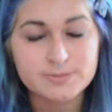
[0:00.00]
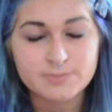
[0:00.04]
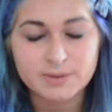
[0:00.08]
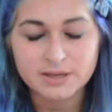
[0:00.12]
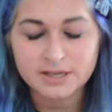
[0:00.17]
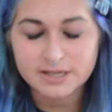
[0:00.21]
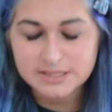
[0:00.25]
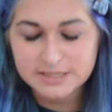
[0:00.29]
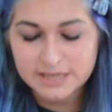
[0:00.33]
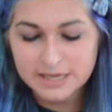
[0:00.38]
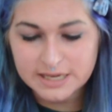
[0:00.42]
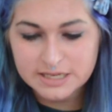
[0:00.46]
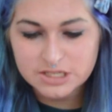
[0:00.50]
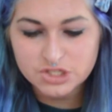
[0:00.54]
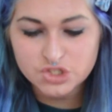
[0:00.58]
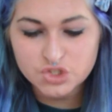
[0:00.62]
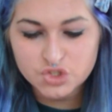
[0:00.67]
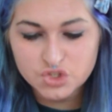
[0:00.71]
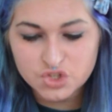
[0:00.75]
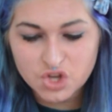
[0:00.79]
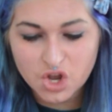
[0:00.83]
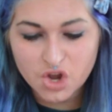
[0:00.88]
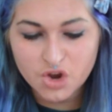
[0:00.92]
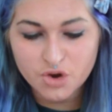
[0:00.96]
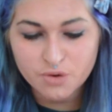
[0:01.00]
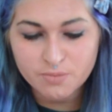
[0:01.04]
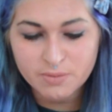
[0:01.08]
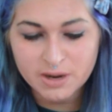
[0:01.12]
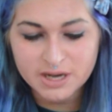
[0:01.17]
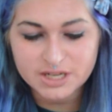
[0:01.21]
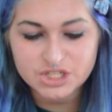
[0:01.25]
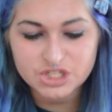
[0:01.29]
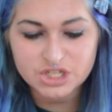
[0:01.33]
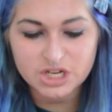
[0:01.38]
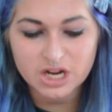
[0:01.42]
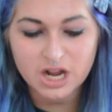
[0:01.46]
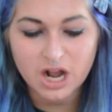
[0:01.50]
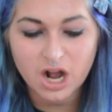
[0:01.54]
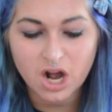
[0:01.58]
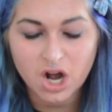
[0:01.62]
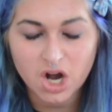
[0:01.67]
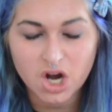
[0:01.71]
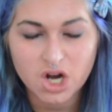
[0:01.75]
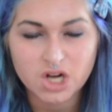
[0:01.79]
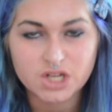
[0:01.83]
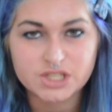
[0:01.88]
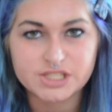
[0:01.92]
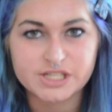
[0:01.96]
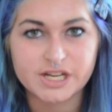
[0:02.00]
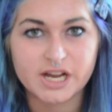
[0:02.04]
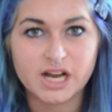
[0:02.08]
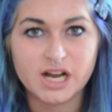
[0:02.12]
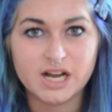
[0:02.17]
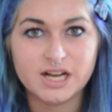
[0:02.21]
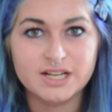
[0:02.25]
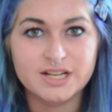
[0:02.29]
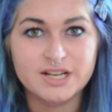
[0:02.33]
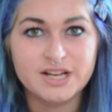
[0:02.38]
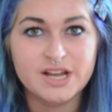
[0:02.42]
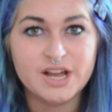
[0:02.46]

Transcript: because it is so much harder